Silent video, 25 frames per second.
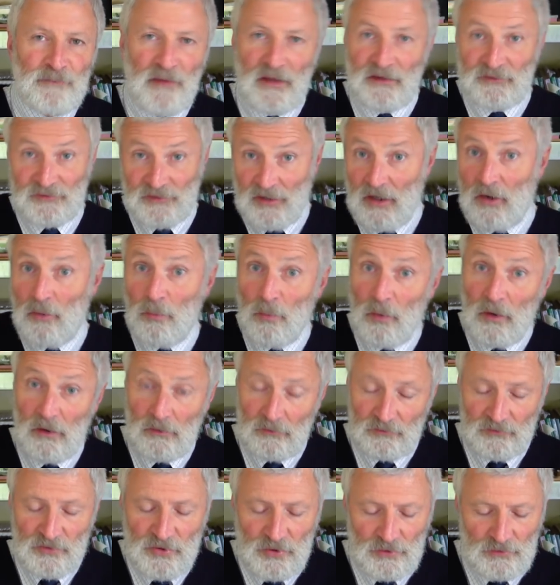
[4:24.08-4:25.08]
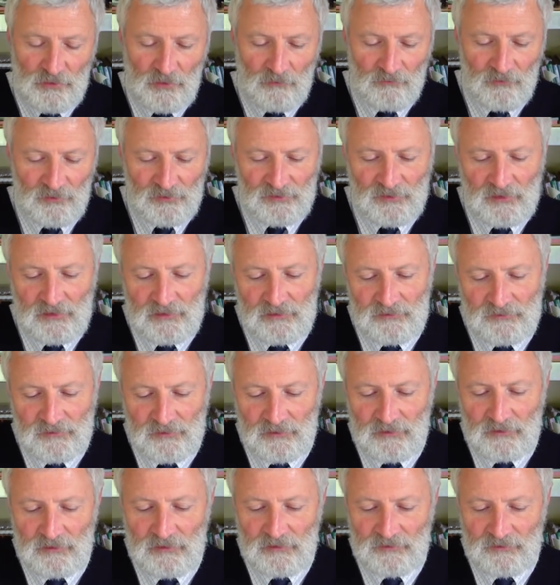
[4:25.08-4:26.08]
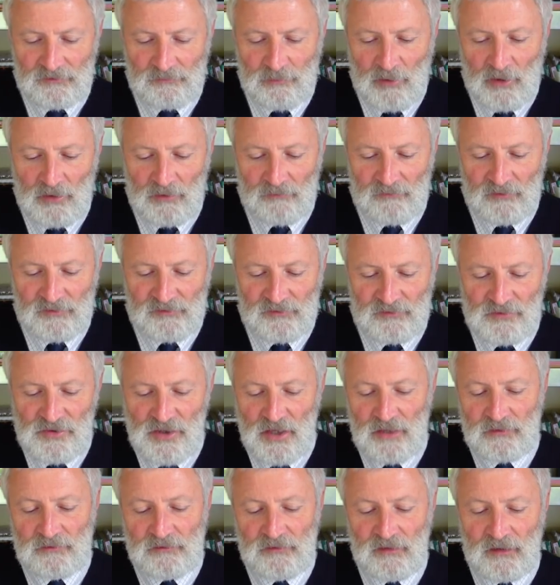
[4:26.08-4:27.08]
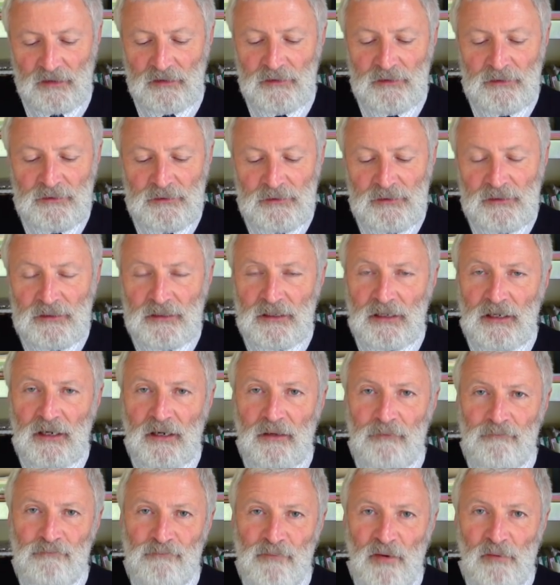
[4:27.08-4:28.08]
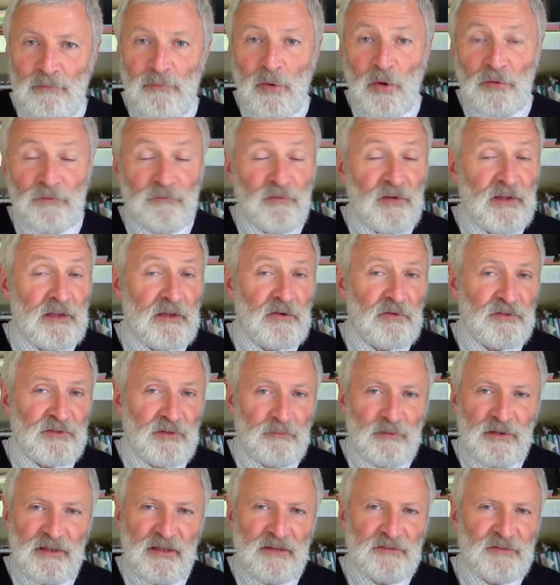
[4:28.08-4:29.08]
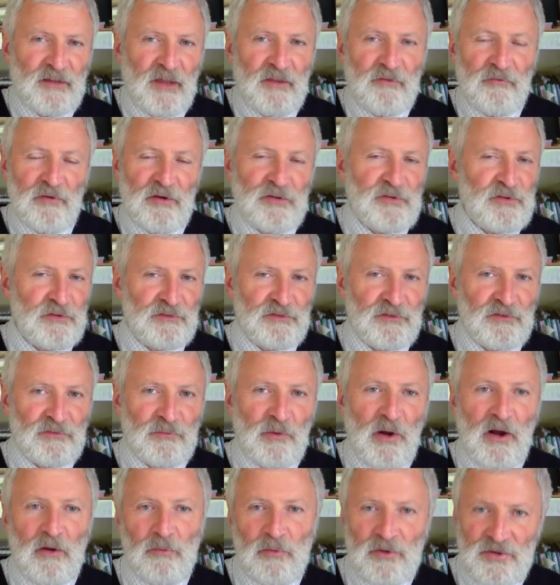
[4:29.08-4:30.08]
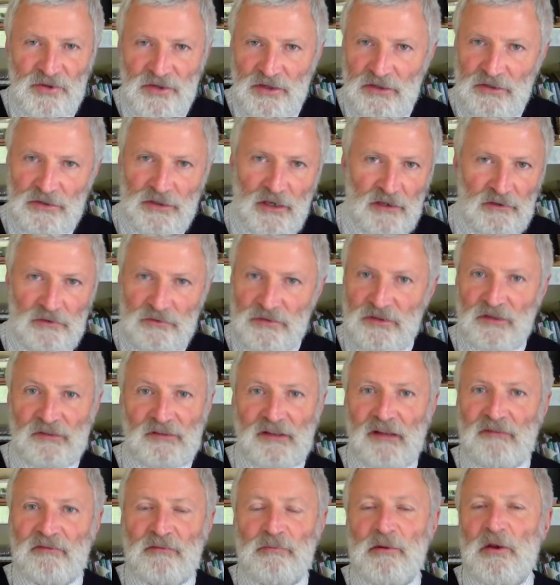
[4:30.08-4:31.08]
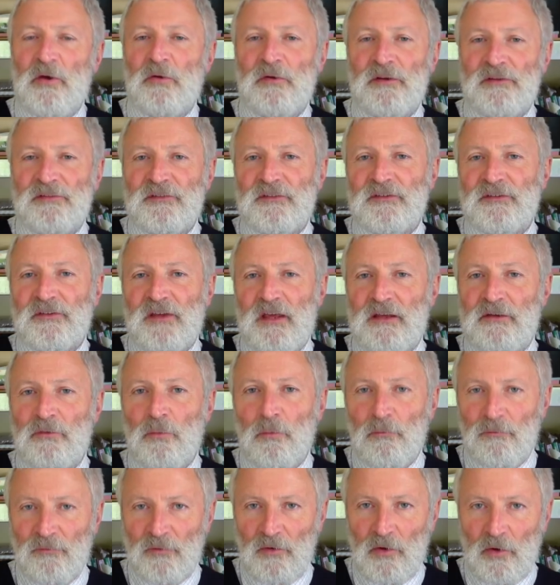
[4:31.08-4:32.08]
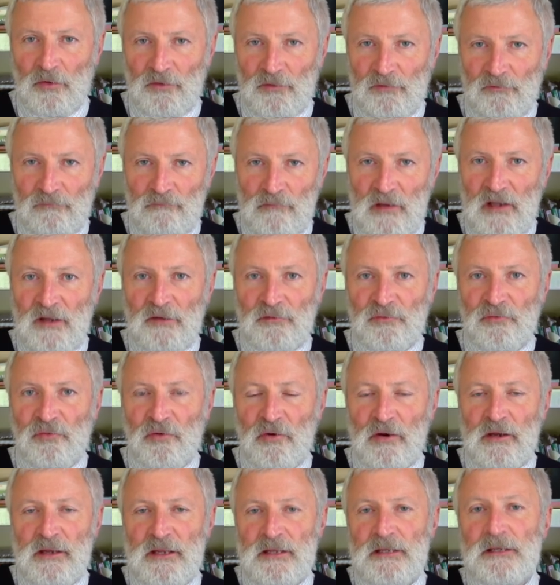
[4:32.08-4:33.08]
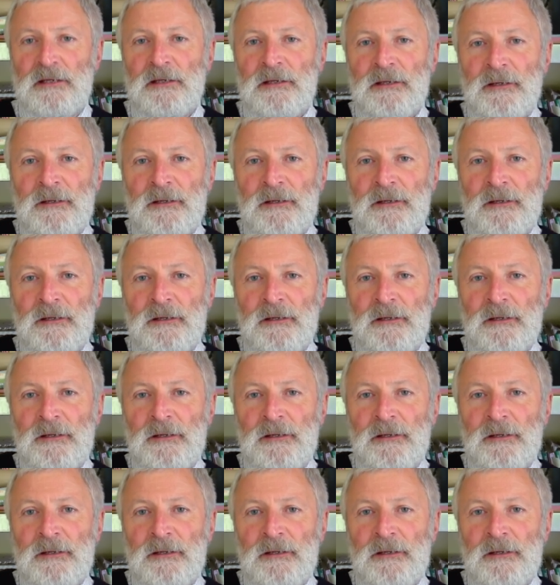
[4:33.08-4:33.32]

as a whole world should, obviously, as a, as a part of its agenda. Um, but modern vehicles, I mean, there's other issues as well, which, you know, you just have to be honest and say an awful lot of military